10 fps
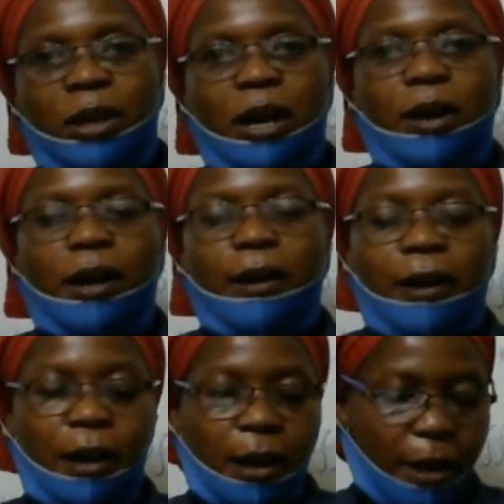
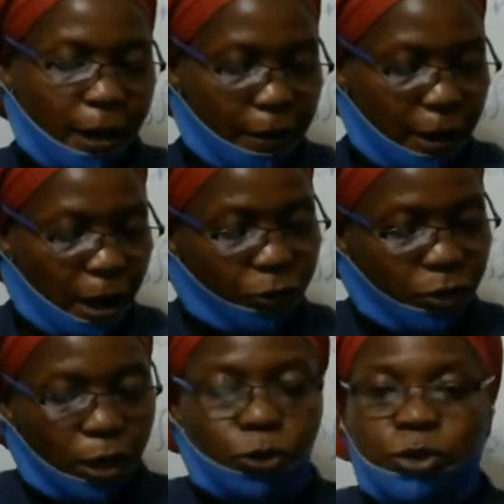
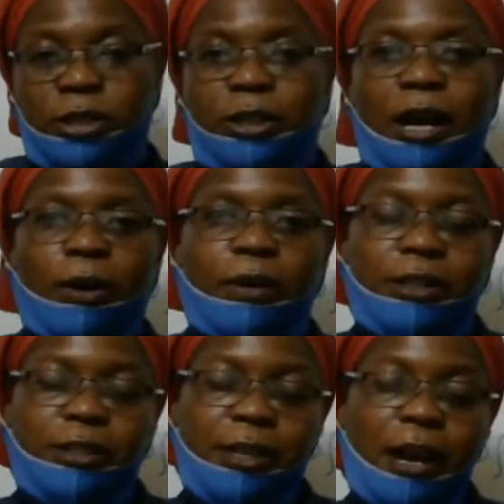after using our
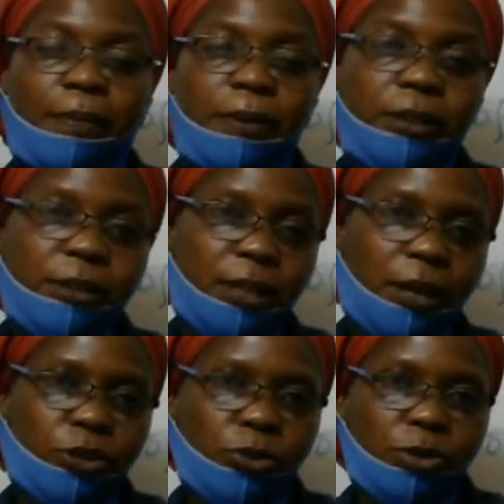
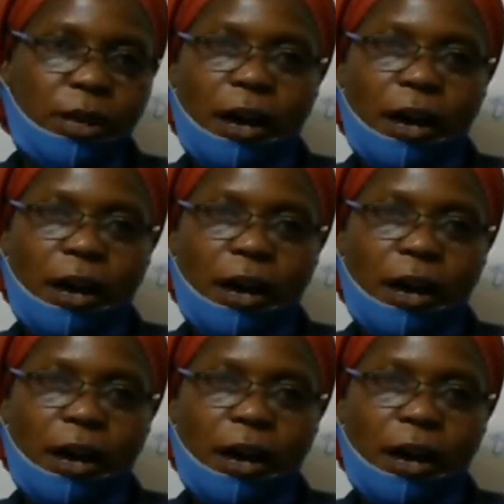subtitles.